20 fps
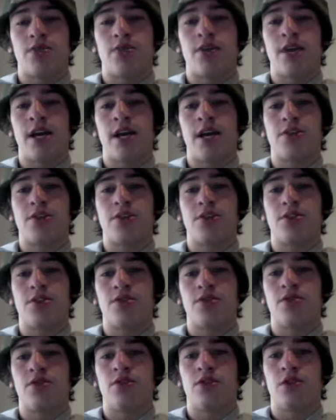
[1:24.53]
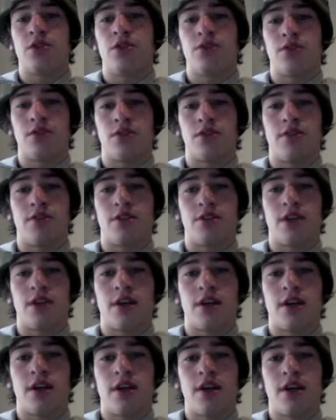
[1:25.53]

or National Student Loan Service Center.